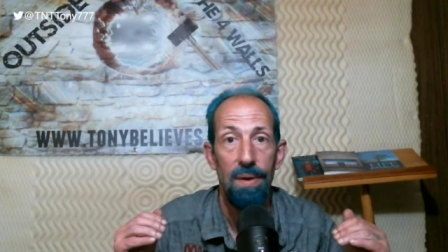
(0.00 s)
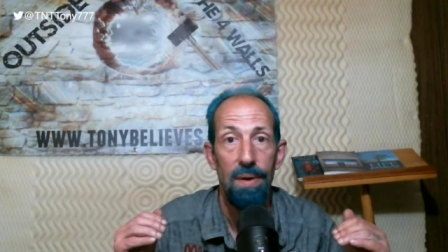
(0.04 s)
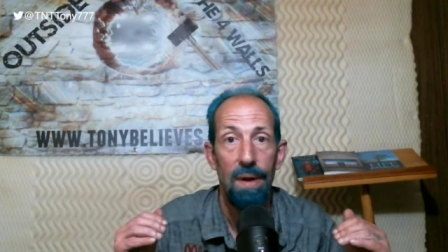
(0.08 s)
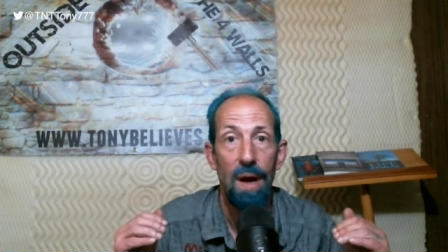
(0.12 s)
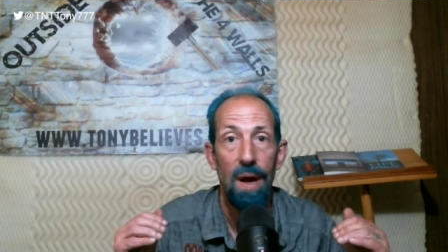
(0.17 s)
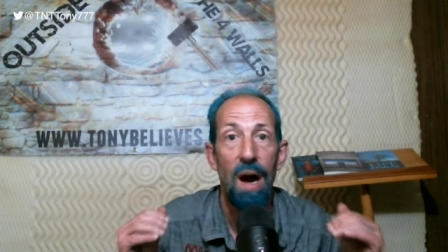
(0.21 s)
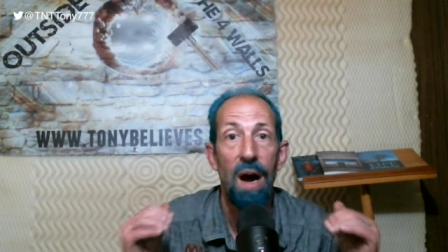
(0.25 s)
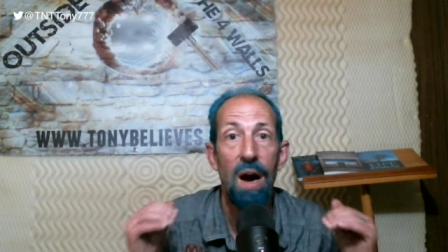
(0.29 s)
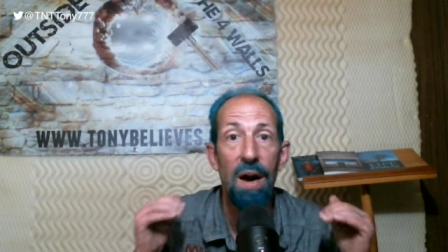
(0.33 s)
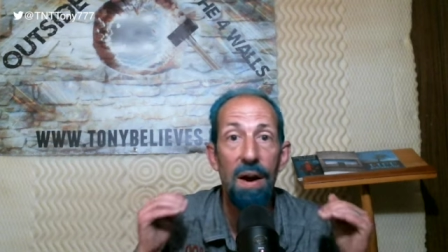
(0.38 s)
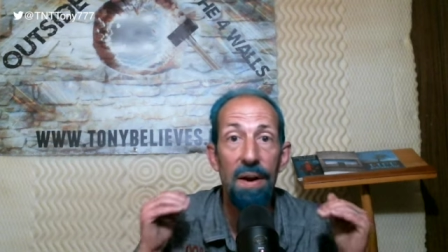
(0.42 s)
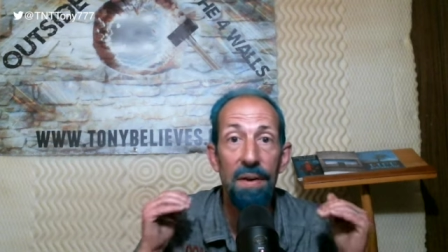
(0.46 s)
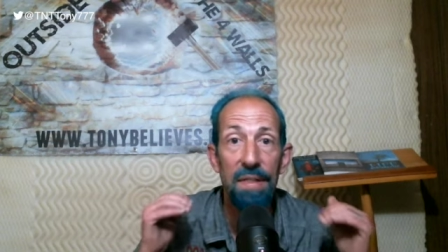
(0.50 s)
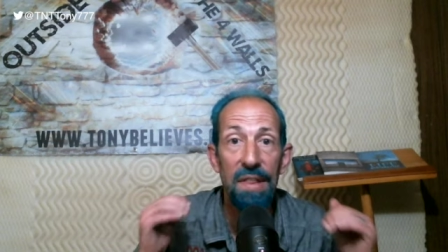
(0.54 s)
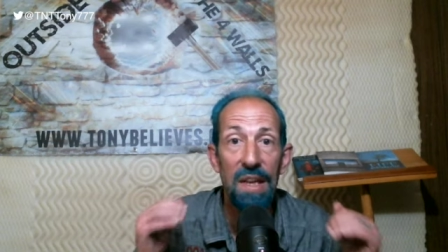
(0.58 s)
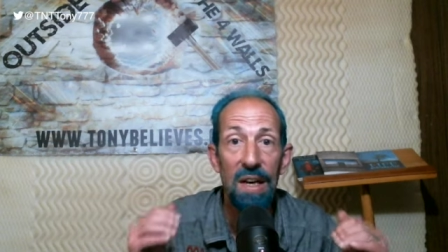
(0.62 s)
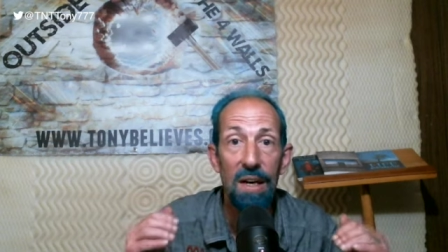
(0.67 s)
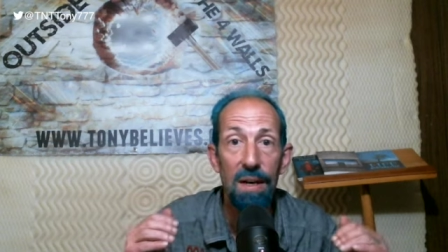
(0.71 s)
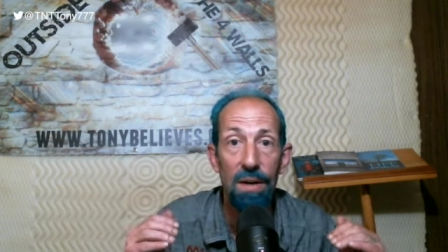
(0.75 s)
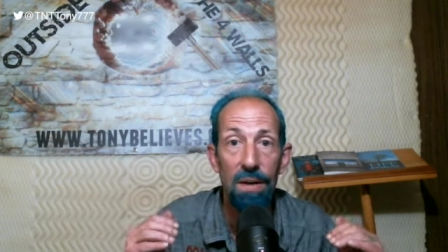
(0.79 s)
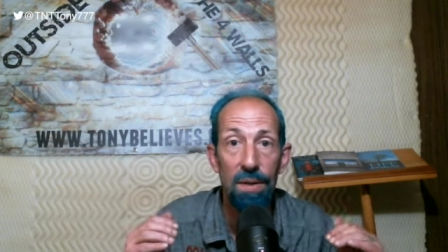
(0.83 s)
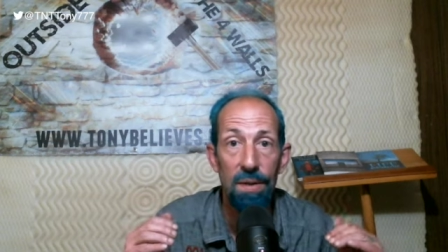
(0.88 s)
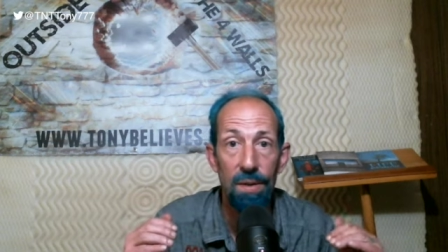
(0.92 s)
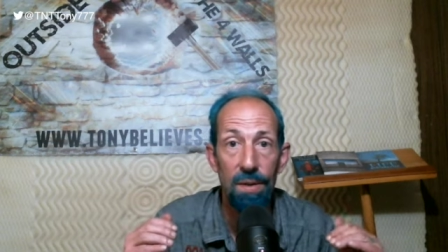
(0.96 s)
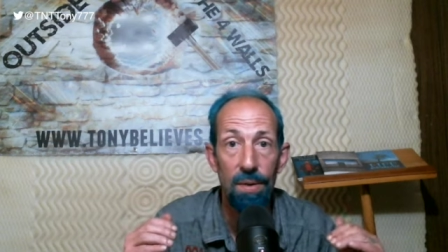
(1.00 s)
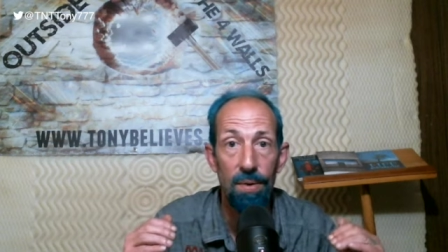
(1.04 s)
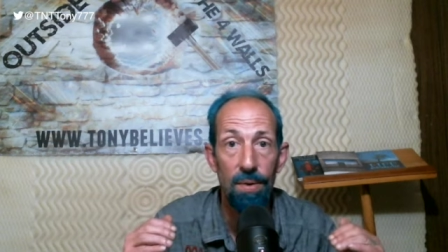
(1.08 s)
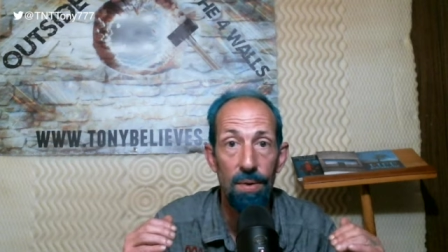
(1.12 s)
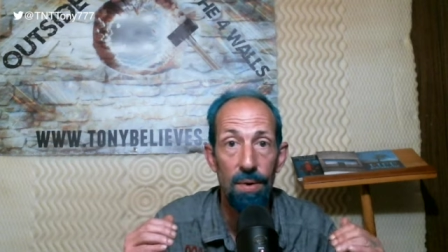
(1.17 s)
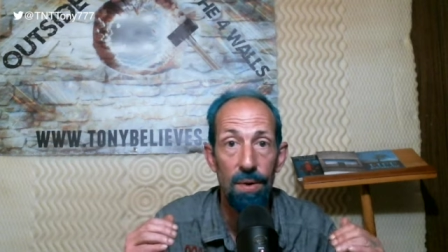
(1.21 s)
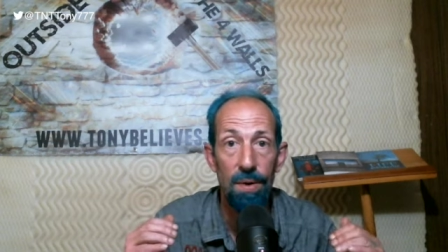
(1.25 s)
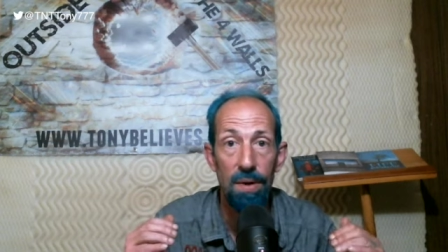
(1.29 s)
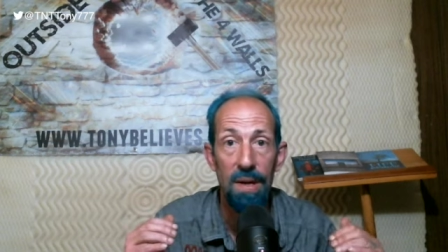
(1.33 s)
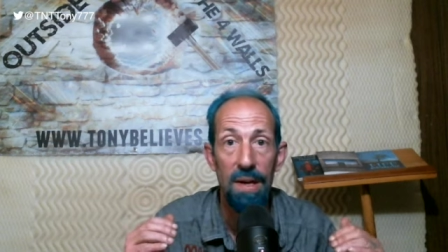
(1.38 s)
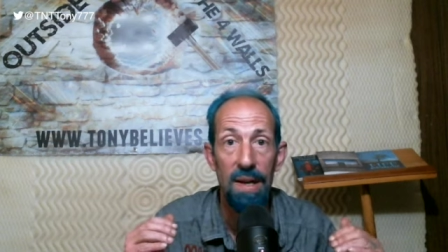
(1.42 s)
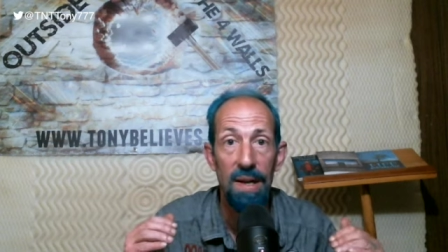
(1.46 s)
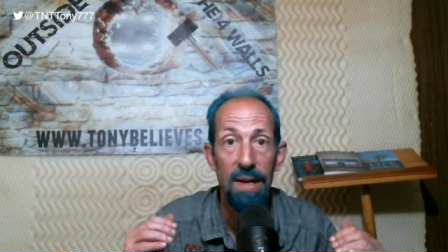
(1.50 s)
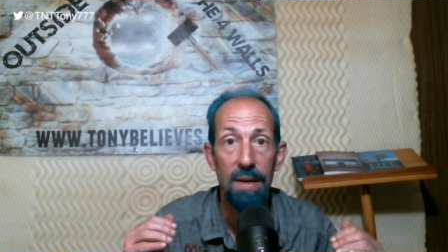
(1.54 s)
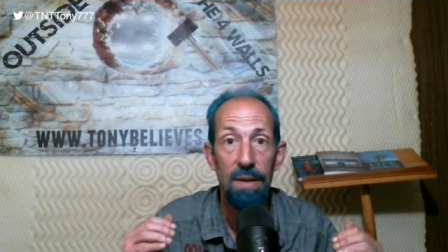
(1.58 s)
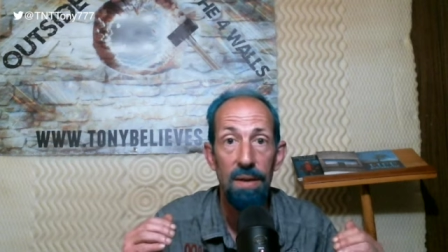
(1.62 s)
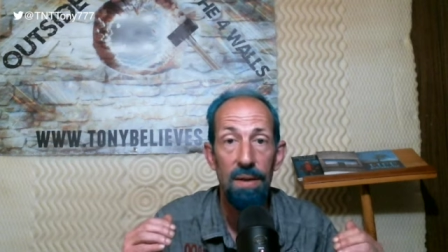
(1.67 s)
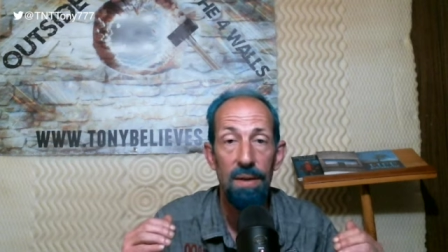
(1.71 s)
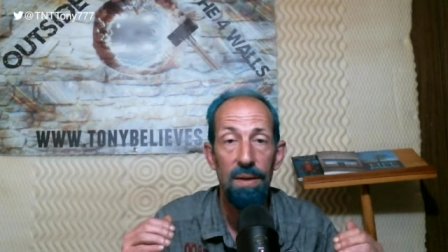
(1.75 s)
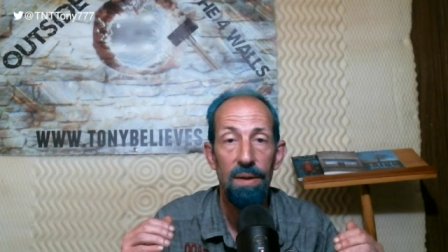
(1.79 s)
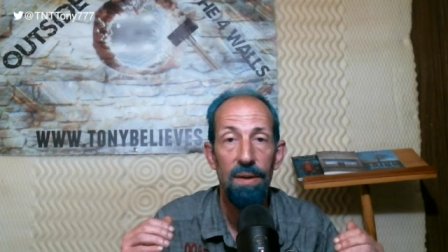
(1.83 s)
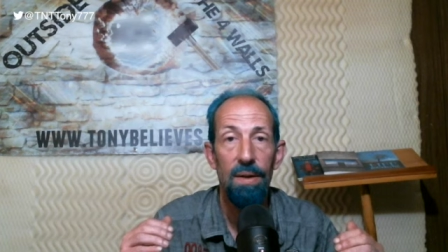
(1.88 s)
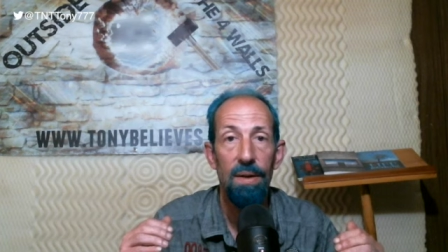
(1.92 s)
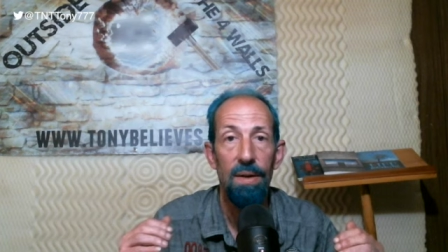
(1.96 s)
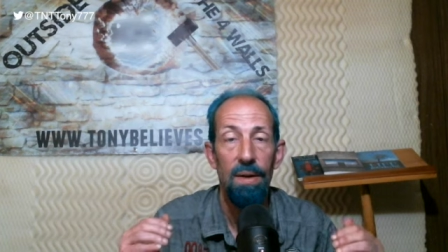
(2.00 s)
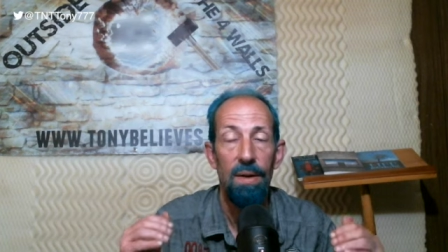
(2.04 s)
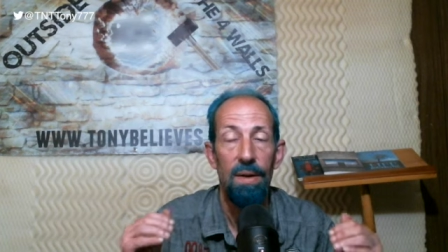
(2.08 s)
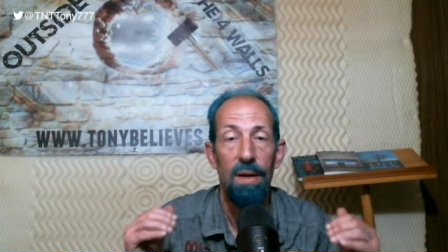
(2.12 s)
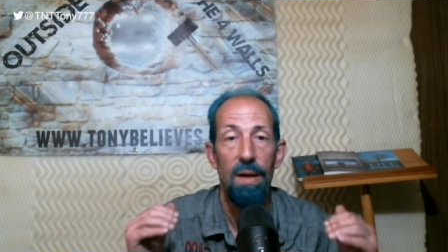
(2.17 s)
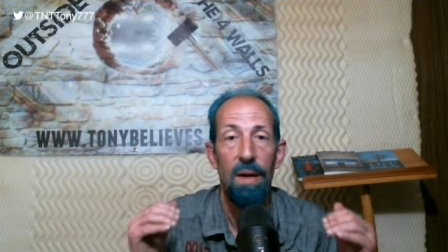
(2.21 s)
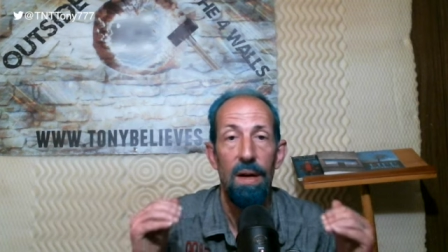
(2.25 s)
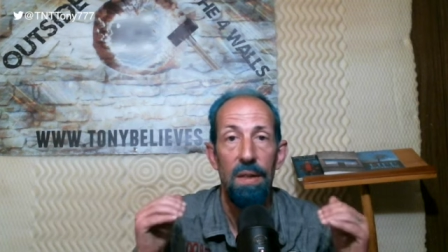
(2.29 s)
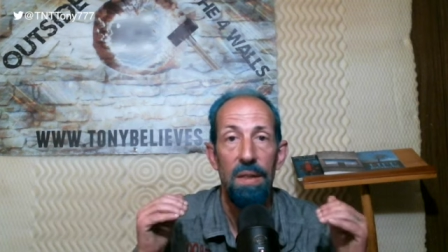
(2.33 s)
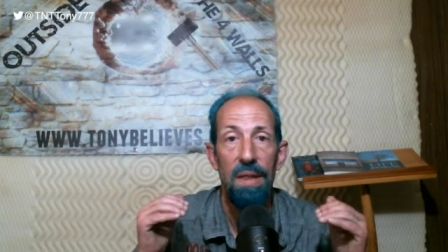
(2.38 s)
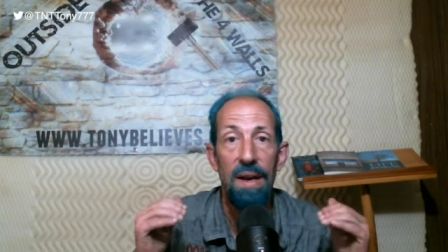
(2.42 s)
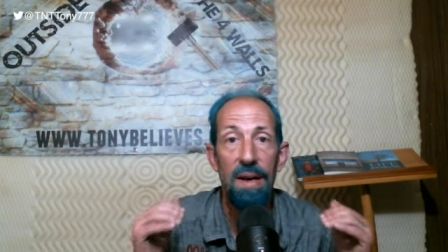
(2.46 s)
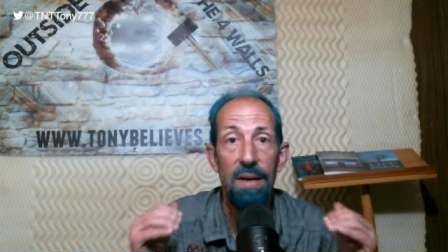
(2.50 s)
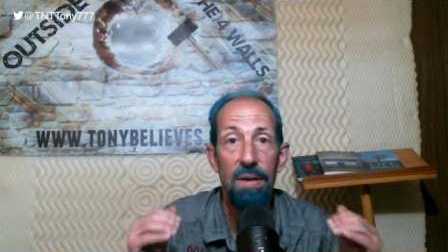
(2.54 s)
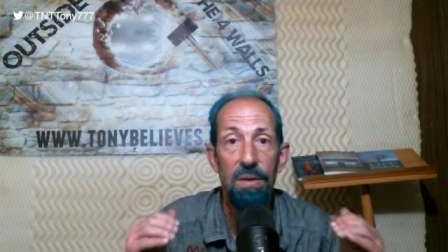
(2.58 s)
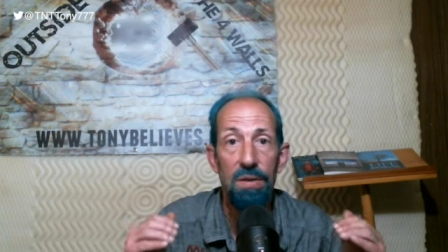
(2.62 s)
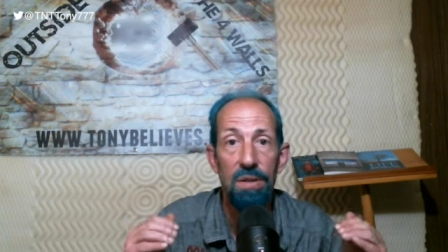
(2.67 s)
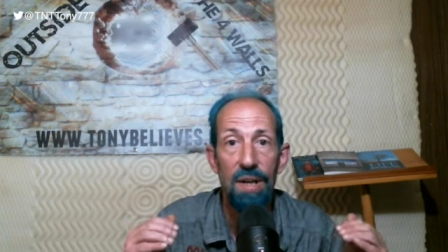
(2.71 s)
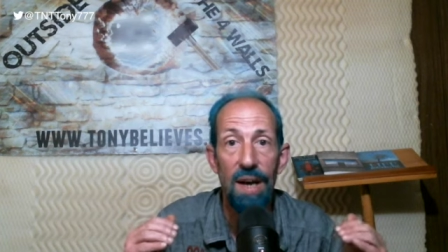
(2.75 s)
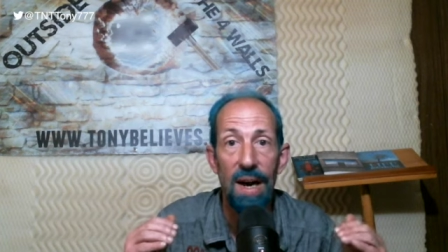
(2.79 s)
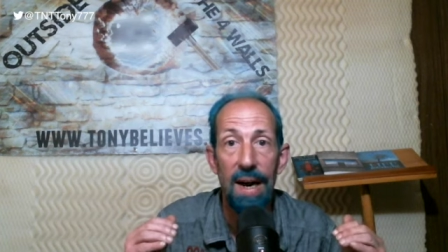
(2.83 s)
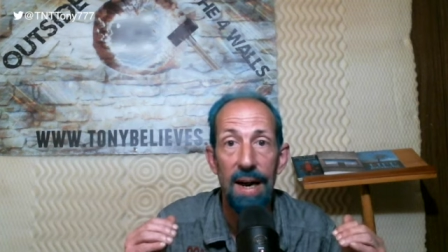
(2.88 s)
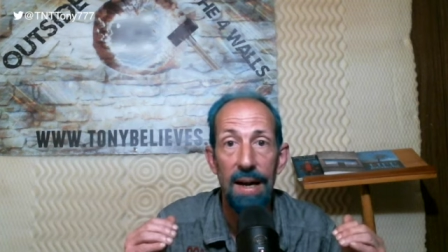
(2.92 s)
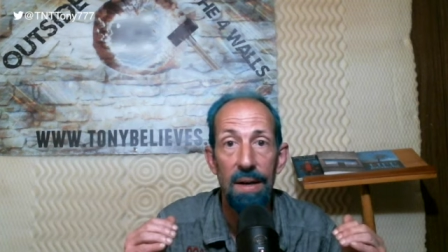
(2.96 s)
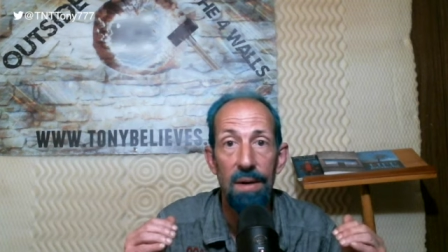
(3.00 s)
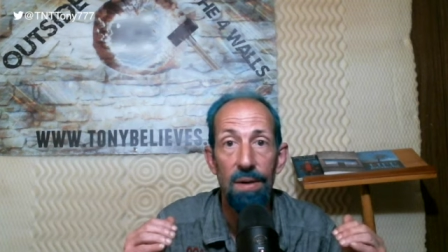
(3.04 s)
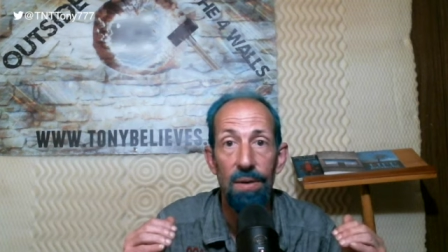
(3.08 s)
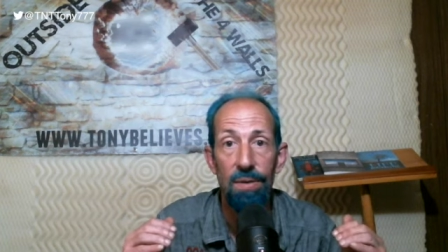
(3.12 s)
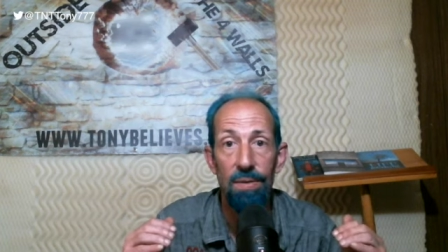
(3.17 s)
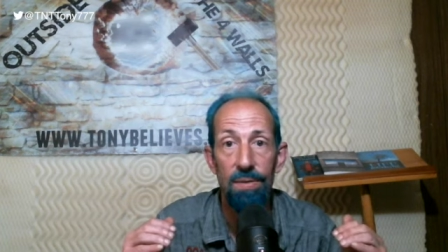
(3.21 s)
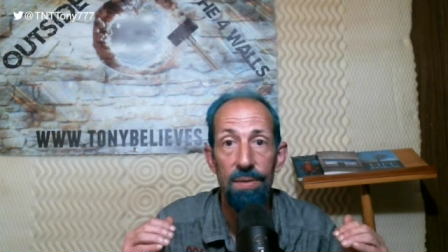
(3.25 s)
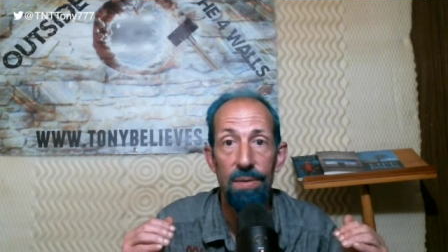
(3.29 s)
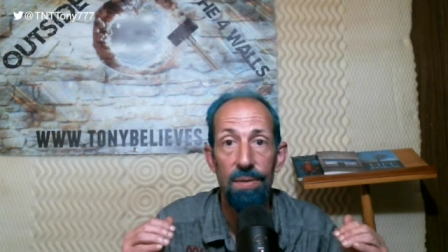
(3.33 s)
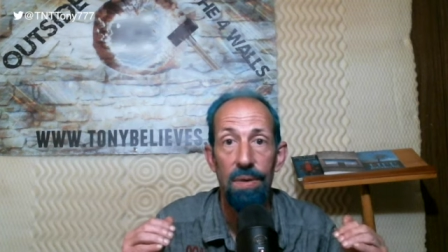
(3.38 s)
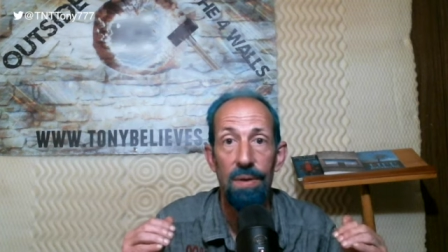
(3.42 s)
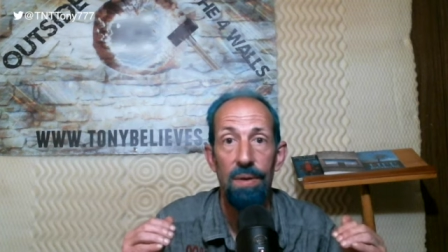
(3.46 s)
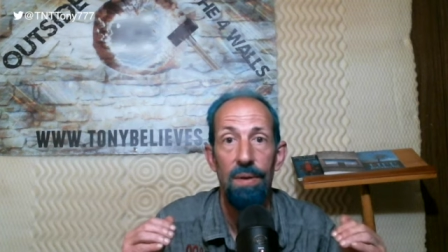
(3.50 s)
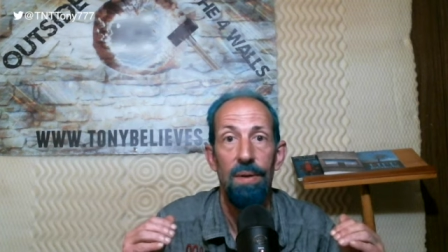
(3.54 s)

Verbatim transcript: all their authority, their titles,